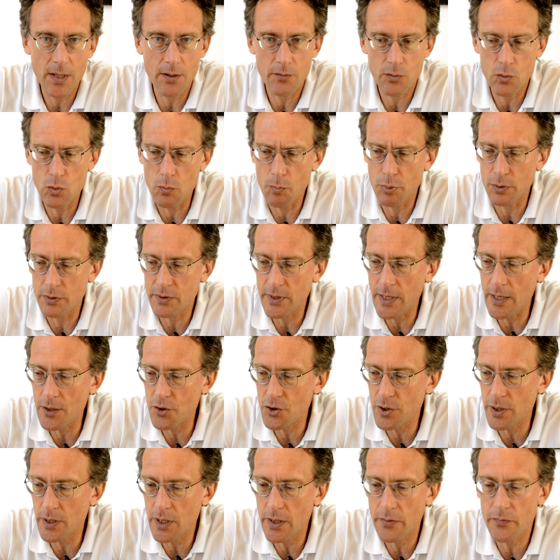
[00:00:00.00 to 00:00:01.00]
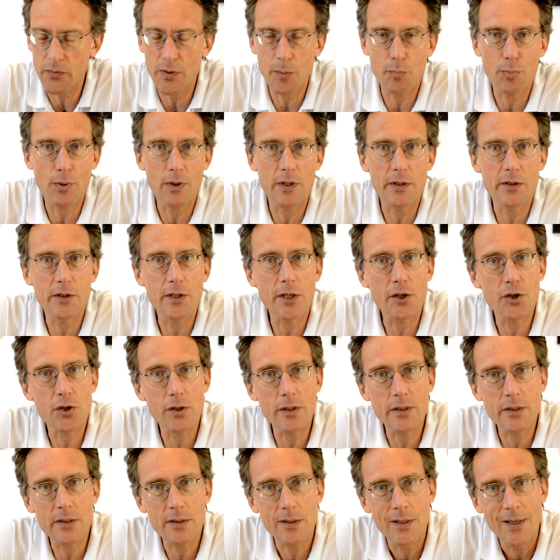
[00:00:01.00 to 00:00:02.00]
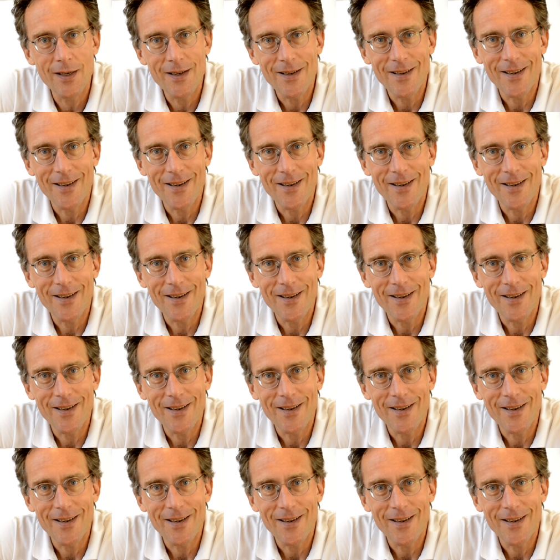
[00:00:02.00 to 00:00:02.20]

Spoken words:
to potentially give the politicians